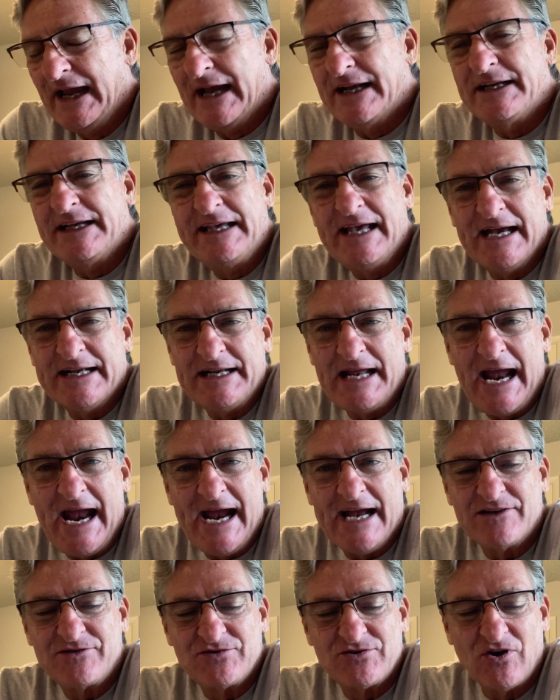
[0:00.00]
And again,
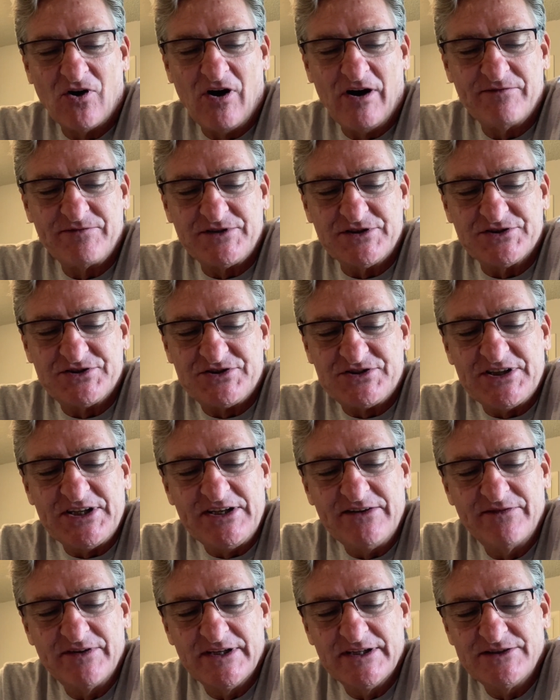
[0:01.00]
hats off to
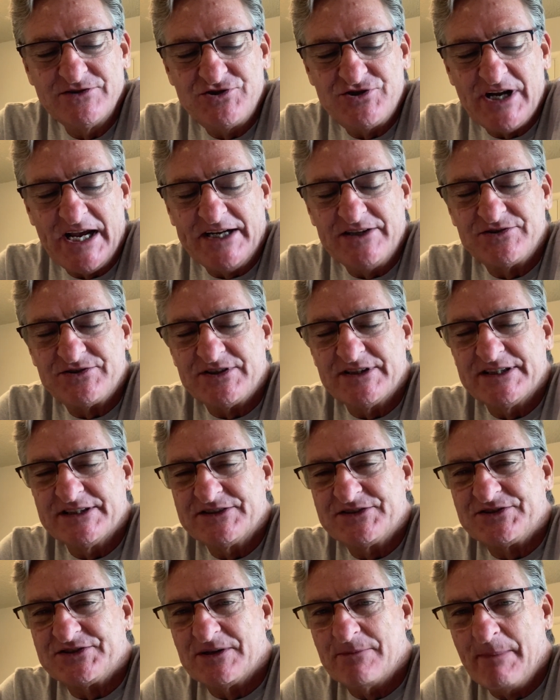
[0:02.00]
Stephen, Jason,
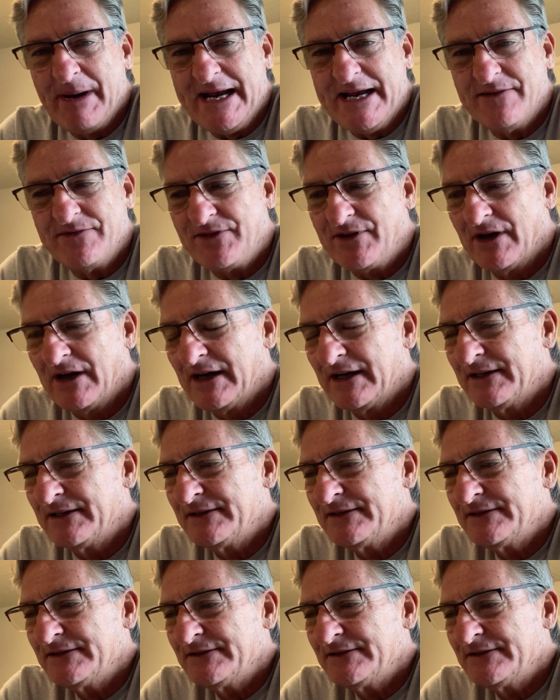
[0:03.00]
and Samantha.